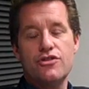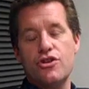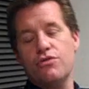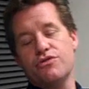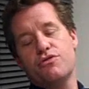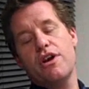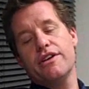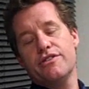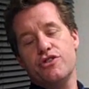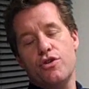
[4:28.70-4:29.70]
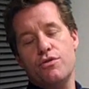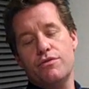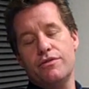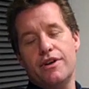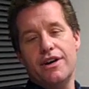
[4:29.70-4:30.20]
Joe is great.
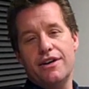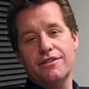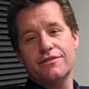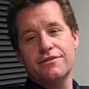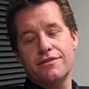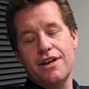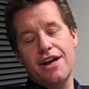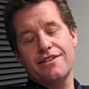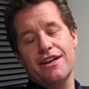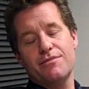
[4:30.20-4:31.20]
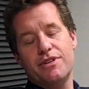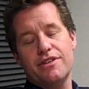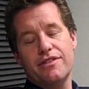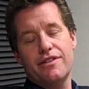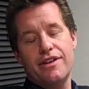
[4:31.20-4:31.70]
Joe contacted
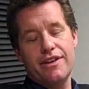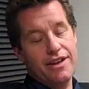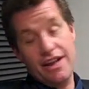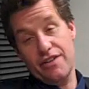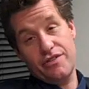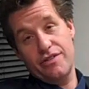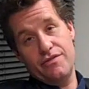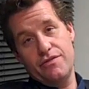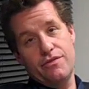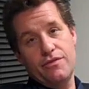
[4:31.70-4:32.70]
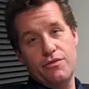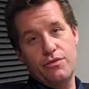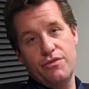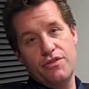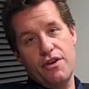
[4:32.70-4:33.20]
me and asked if
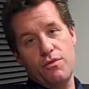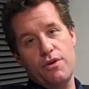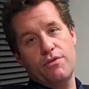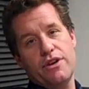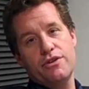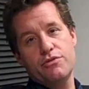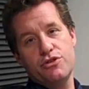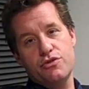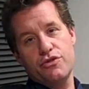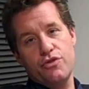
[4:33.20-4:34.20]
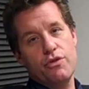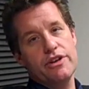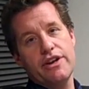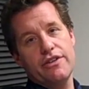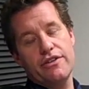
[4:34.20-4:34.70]
I want to do a short
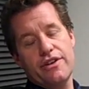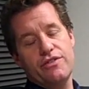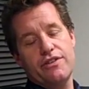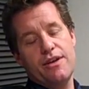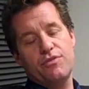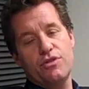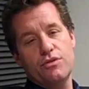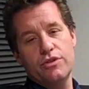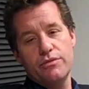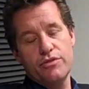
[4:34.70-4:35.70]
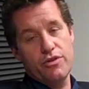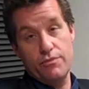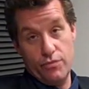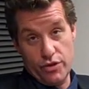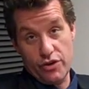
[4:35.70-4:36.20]
story together, and I said absolutely,
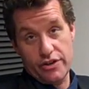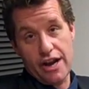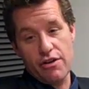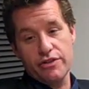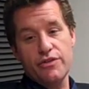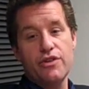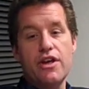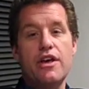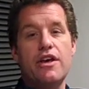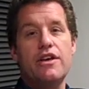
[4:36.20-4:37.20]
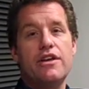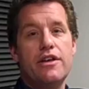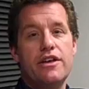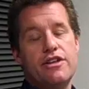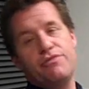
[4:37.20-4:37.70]
with our characters.
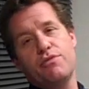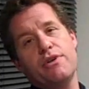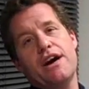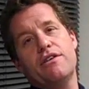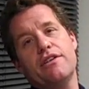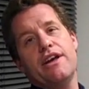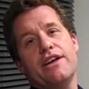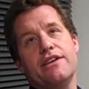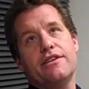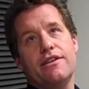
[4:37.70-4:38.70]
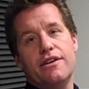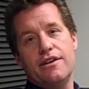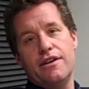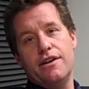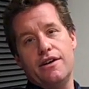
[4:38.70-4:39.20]
He threw out a
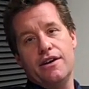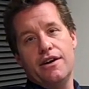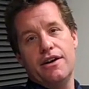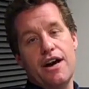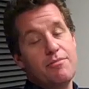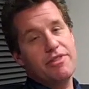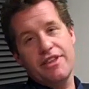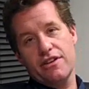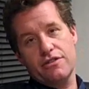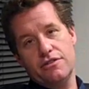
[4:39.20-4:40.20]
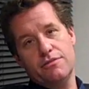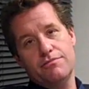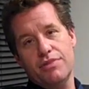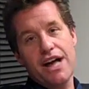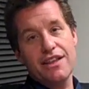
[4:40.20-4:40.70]

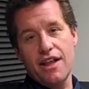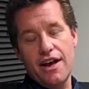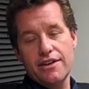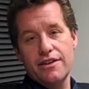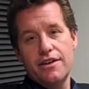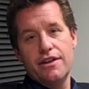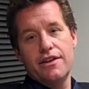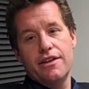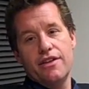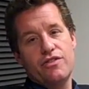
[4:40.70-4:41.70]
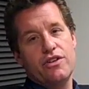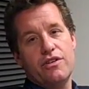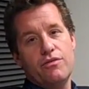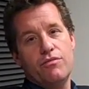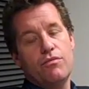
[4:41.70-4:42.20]
hypothetical plot line and
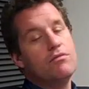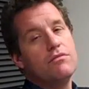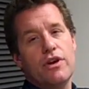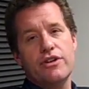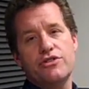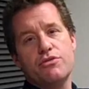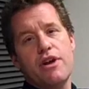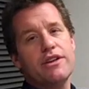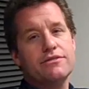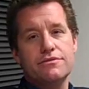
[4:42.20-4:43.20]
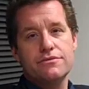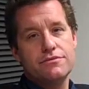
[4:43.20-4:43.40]
said, why don't you write